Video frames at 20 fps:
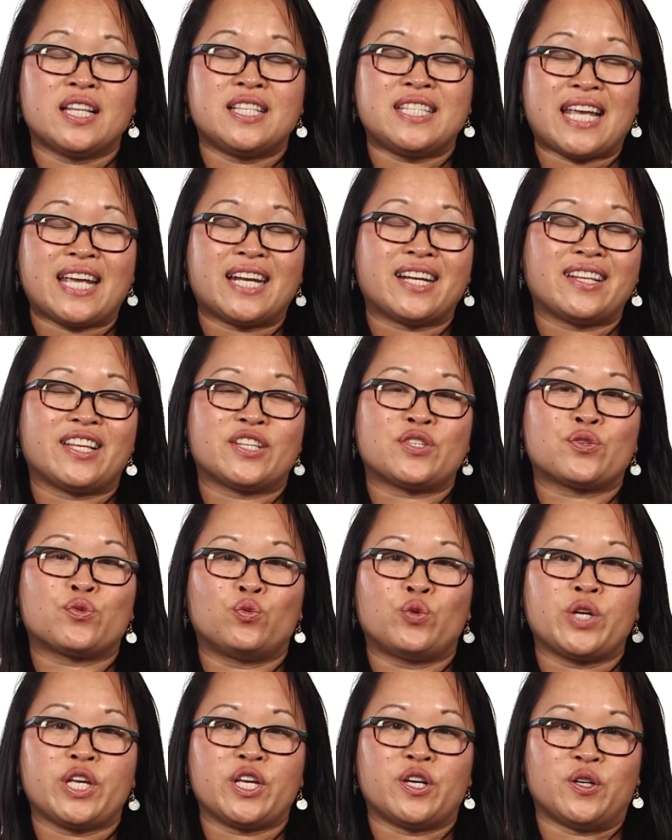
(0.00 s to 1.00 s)
data that's
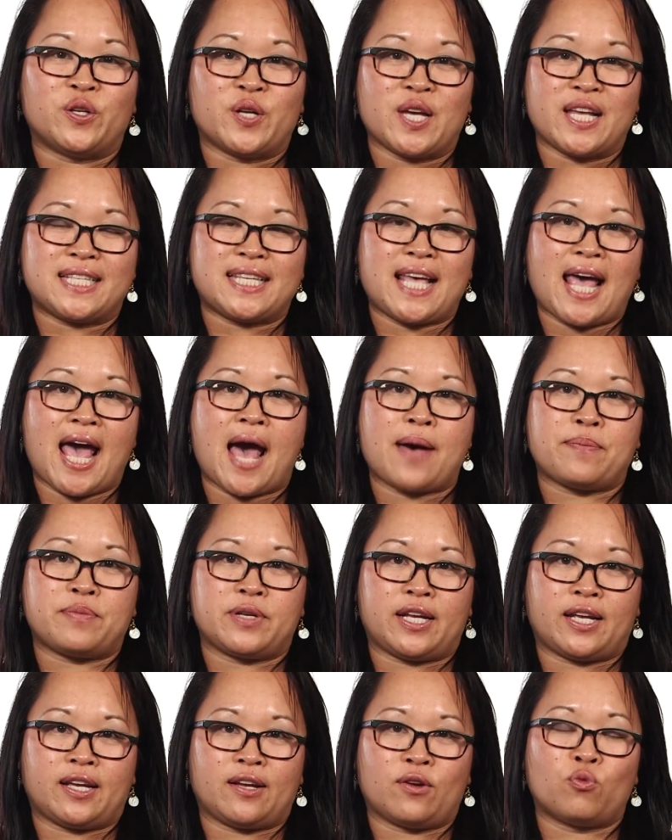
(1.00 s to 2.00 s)
real, it's
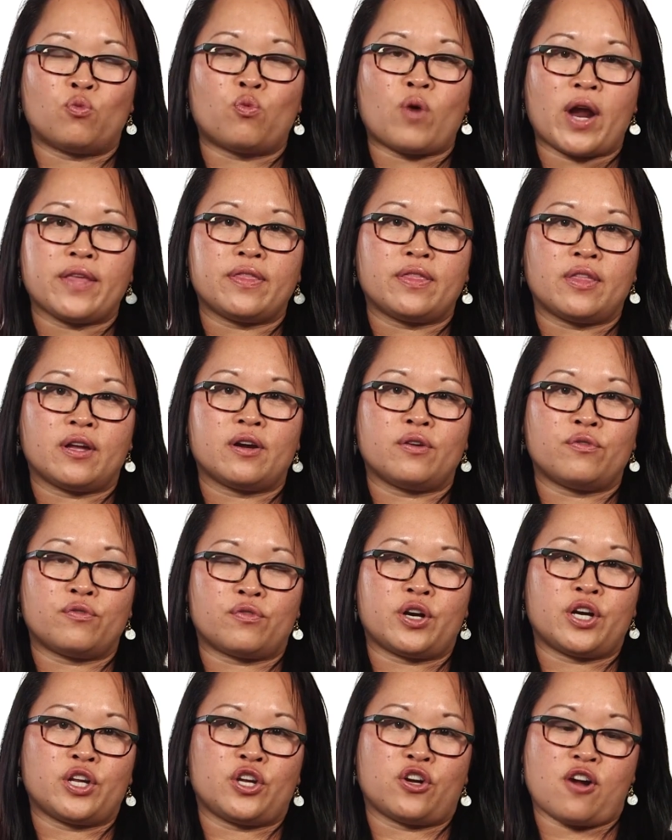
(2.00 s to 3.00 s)
happening right there in
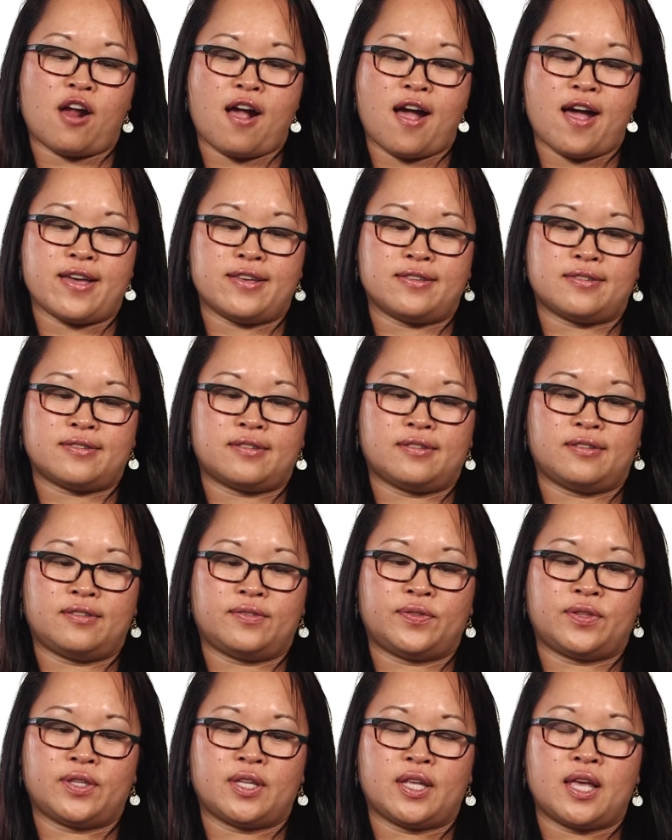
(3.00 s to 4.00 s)
front of your eyes.
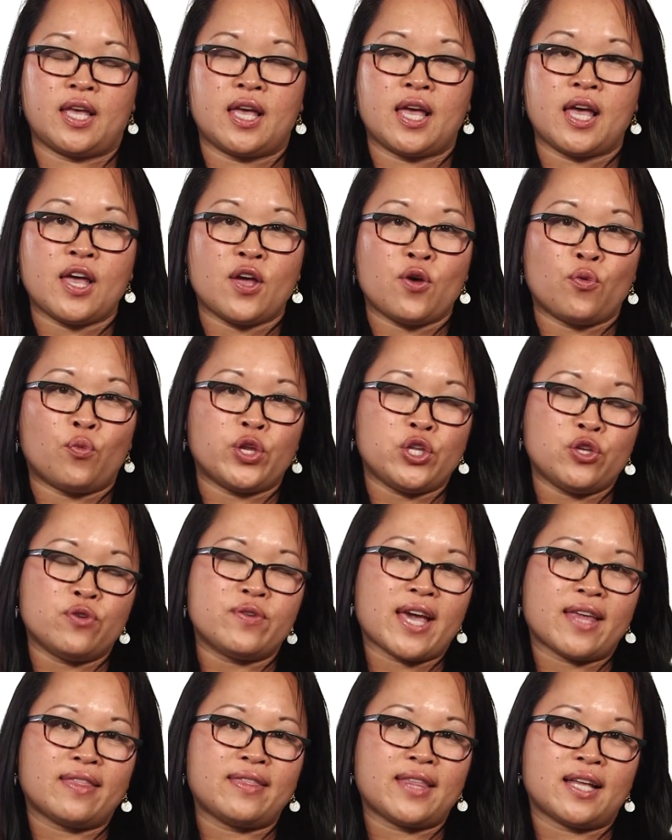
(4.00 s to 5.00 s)
When you
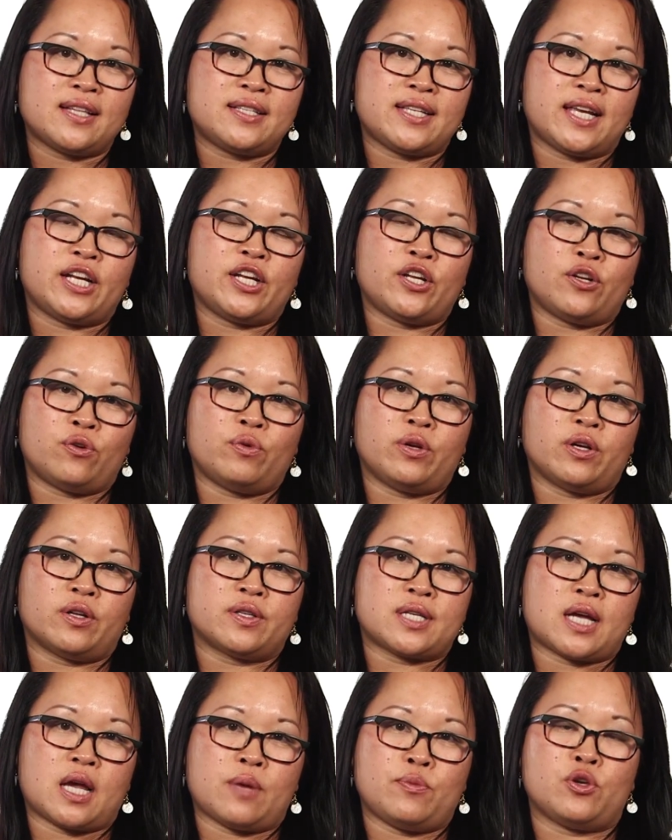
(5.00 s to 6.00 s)
get that data in real
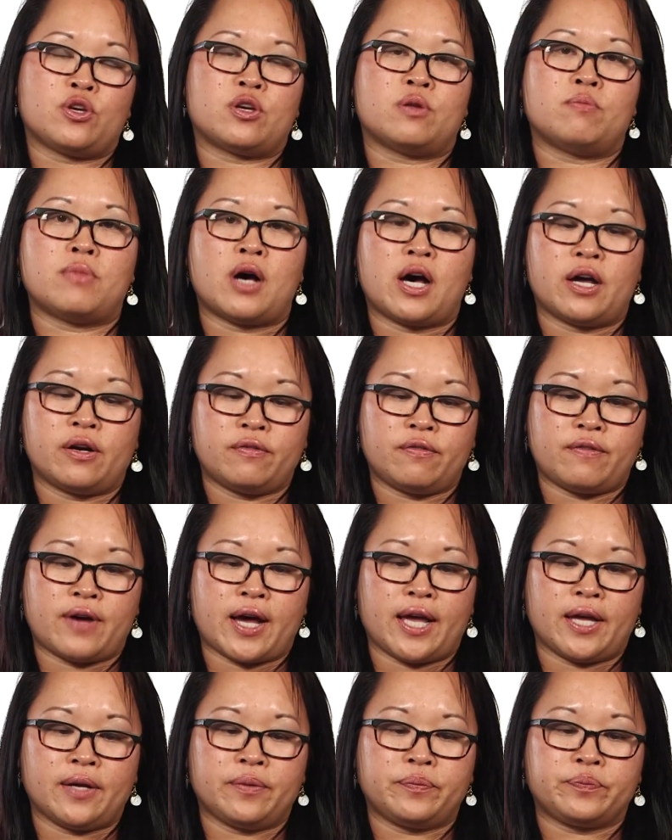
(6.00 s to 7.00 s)
time, you can
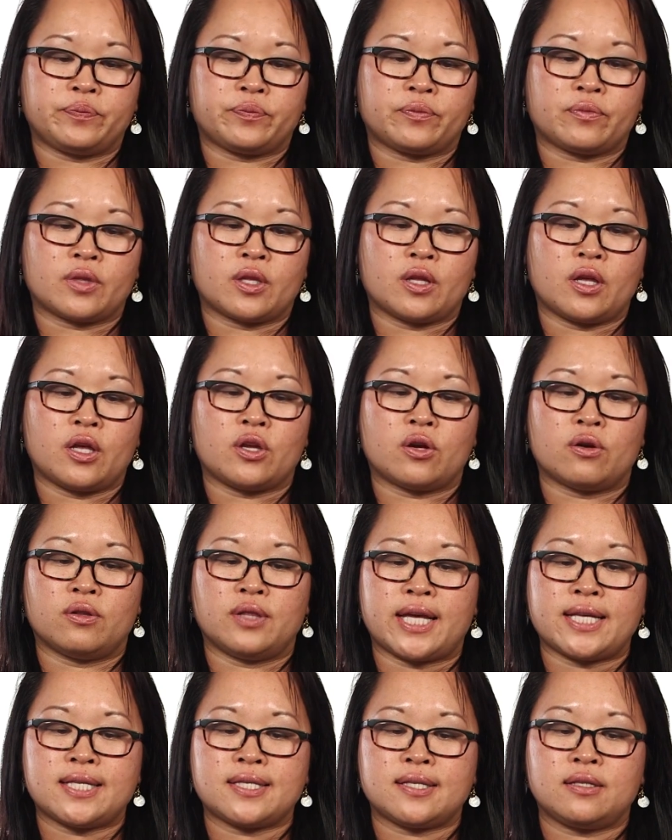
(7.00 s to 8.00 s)
modify your
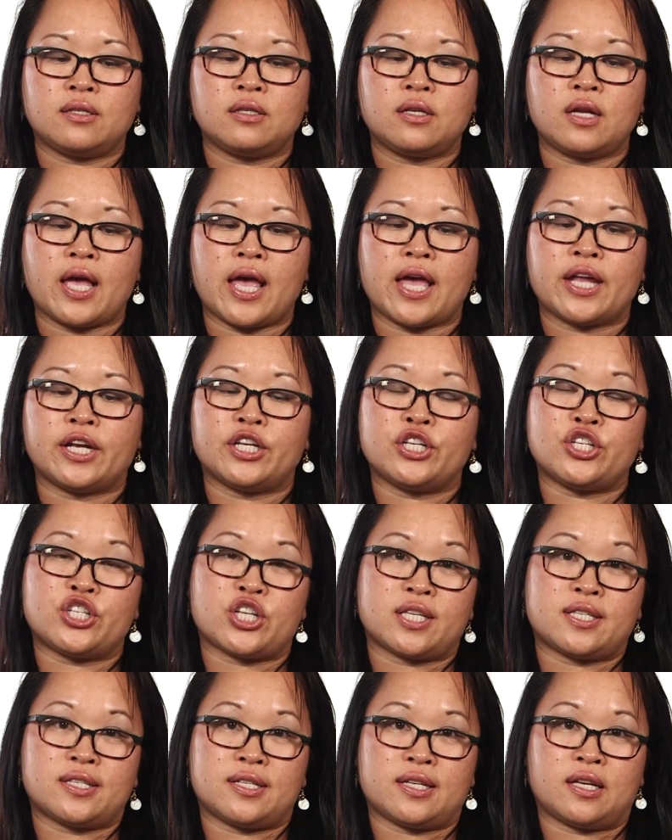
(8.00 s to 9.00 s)
lesson and
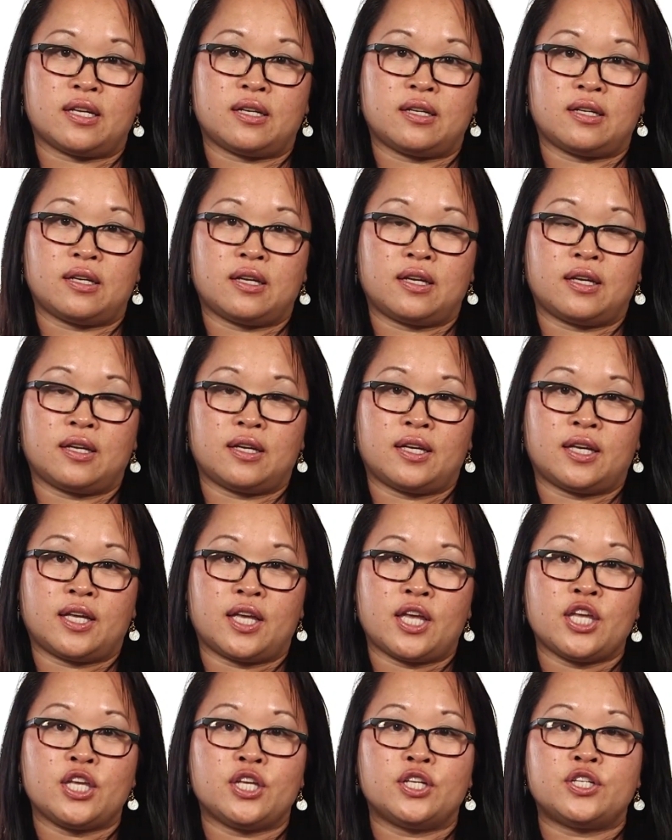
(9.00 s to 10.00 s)
adjust it.
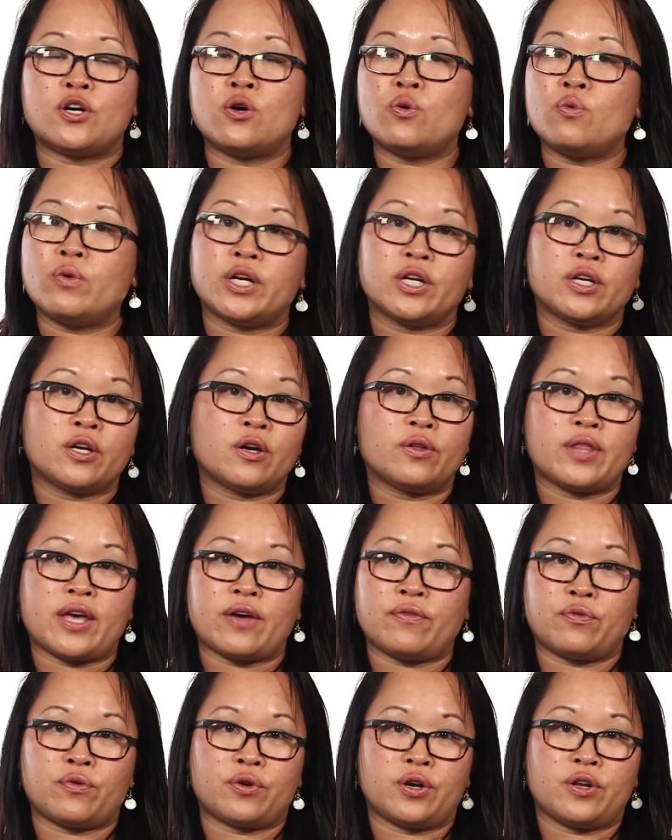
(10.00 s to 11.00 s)
You don't want to go
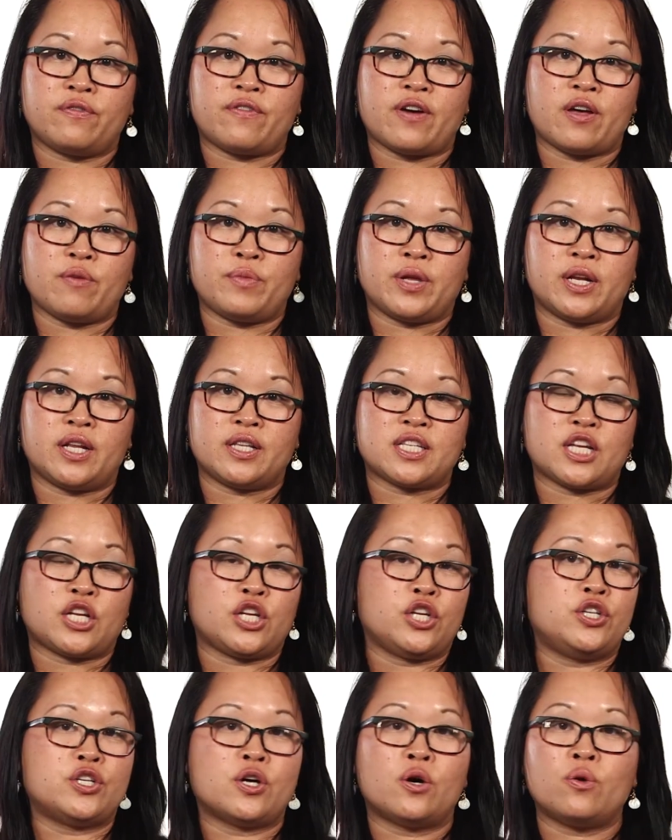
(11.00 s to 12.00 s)
that 45 minutes, and
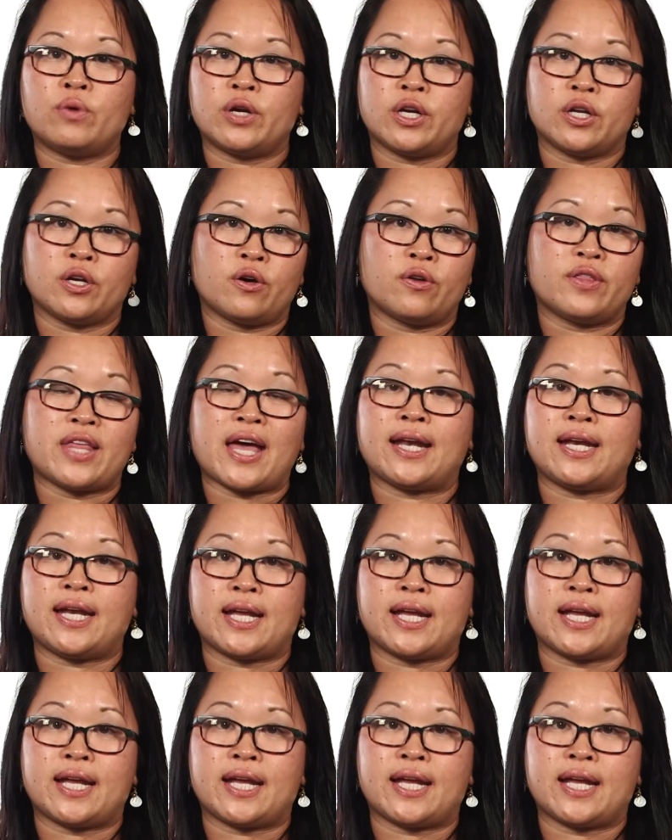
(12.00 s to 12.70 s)
you don't want to go that